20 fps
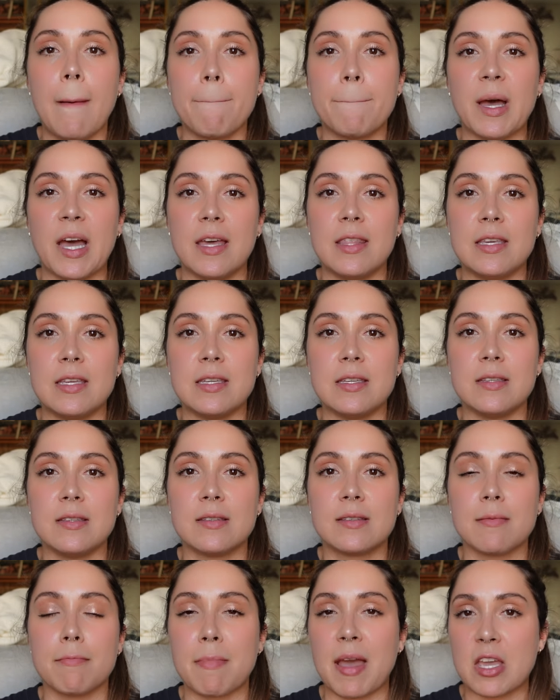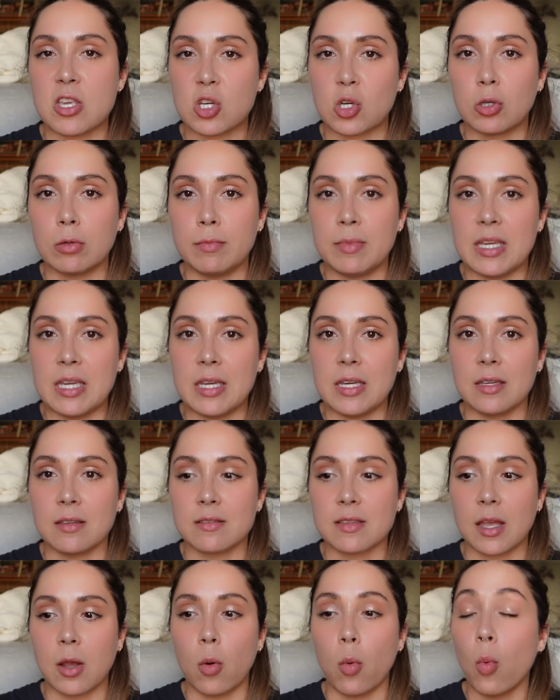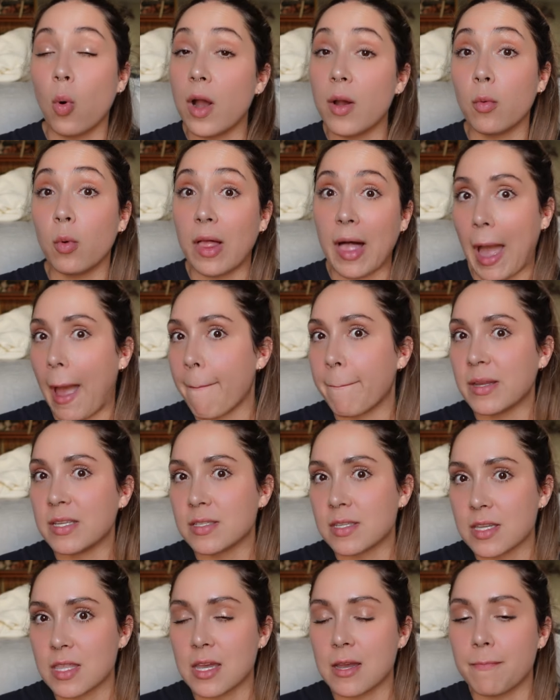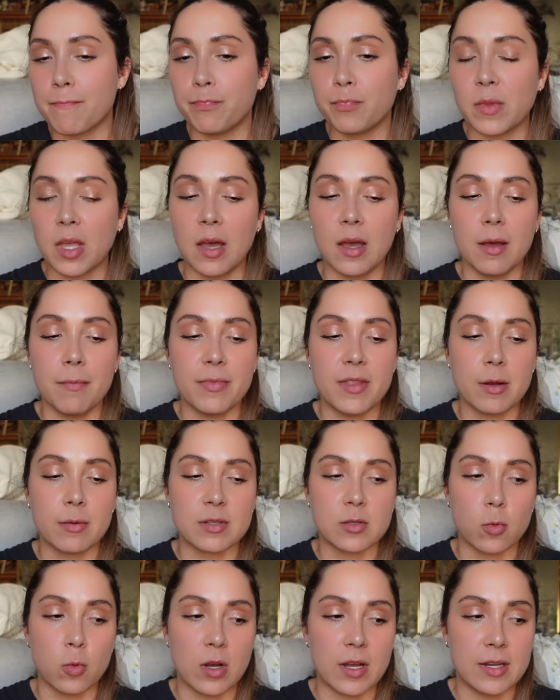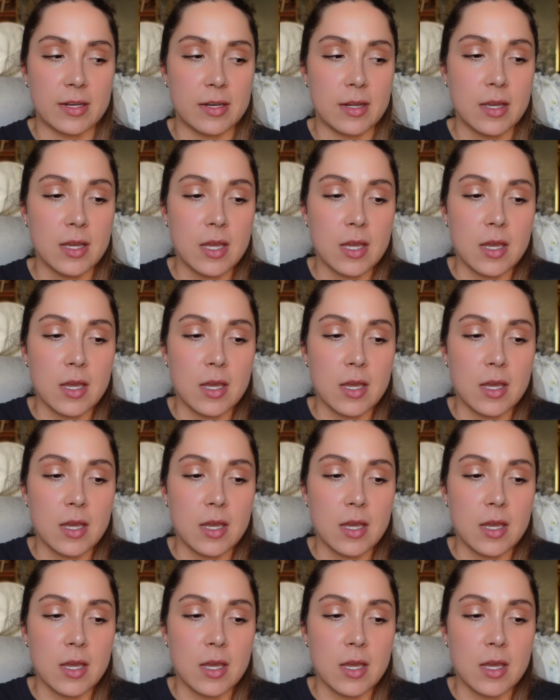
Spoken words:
by these magical beings, like what will happen to them. There was one